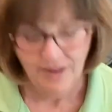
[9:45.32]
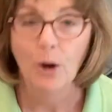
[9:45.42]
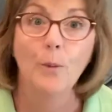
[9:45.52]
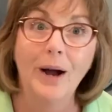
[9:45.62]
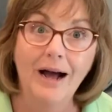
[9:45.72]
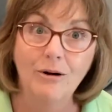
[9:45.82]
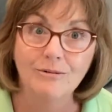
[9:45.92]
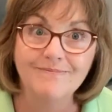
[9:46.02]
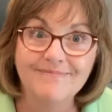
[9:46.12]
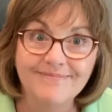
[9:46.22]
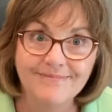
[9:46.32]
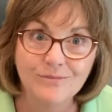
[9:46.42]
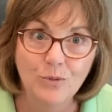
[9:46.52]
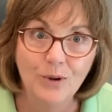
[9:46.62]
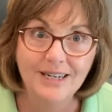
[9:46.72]
Wow,
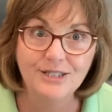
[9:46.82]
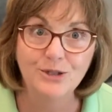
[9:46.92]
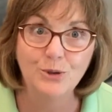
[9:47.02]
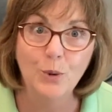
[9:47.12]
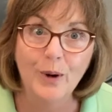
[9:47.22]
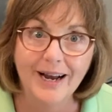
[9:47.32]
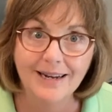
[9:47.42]
what a story.